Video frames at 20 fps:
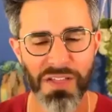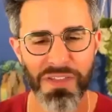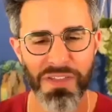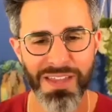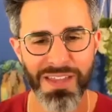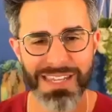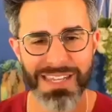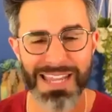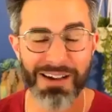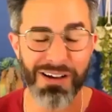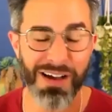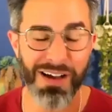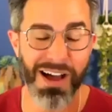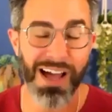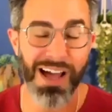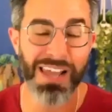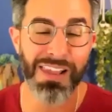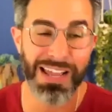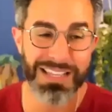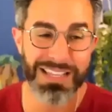Now, I like
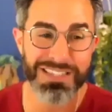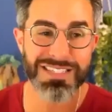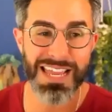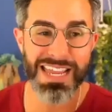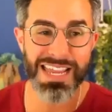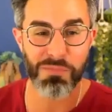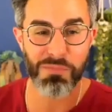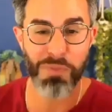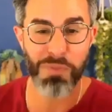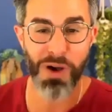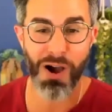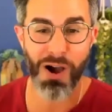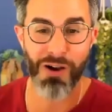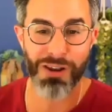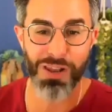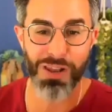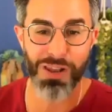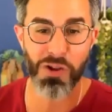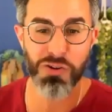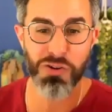to say the bar
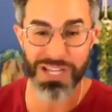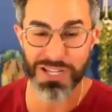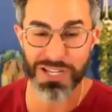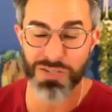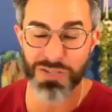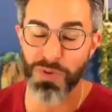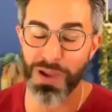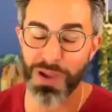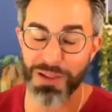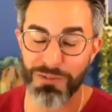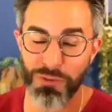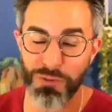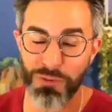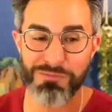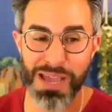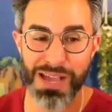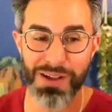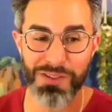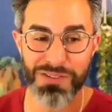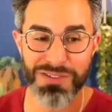alone does weigh 45
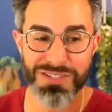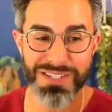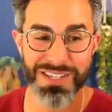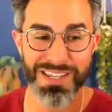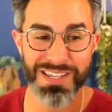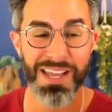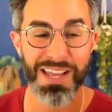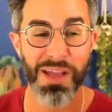pounds,